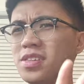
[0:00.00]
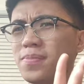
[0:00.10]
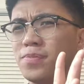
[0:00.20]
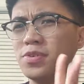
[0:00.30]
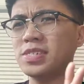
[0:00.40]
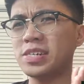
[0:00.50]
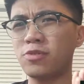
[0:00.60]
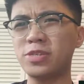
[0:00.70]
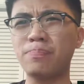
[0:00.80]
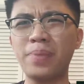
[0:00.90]
the
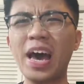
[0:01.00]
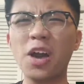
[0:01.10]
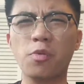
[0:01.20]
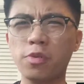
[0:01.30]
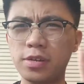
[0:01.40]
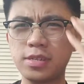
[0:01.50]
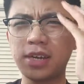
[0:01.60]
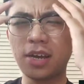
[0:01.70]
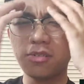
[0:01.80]
music was backwards. And